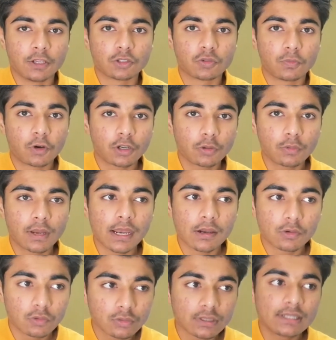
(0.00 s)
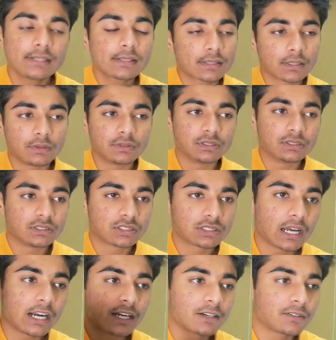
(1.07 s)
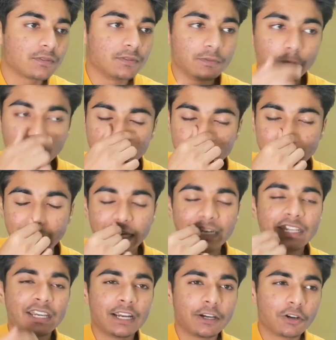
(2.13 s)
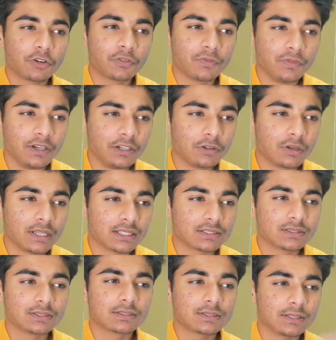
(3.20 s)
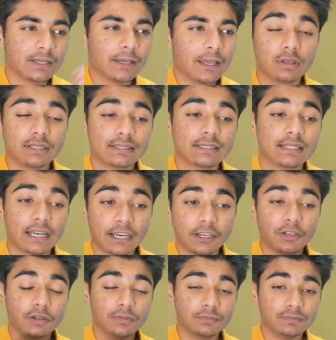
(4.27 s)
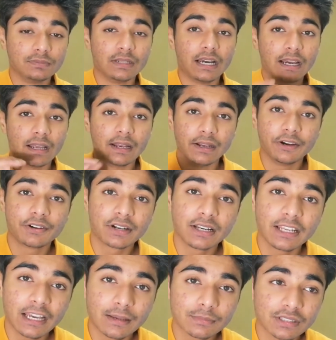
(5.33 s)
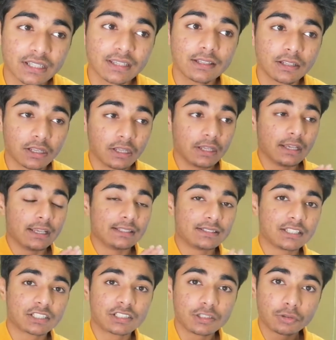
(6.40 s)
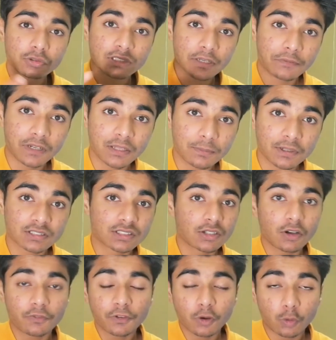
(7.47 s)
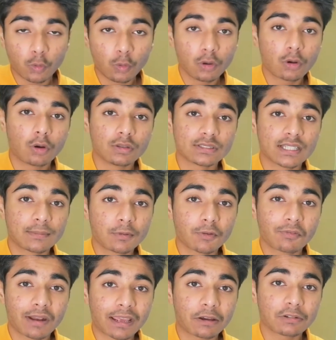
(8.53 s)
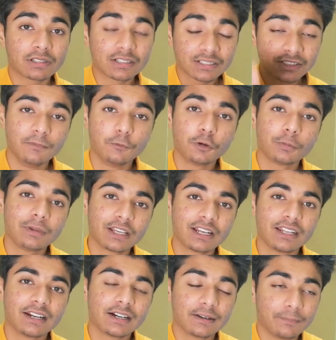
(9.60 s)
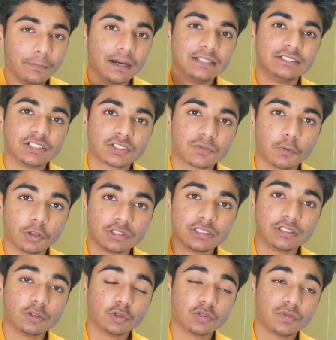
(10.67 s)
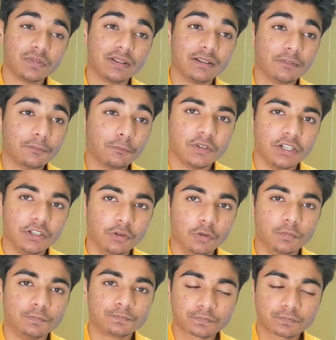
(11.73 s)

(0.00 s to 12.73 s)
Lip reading: So what you can do is start watching any kind of video lectures, listen, and literally I am saying 60 to 70% of your whole concept of glycolysis would be cleared by just watching those video.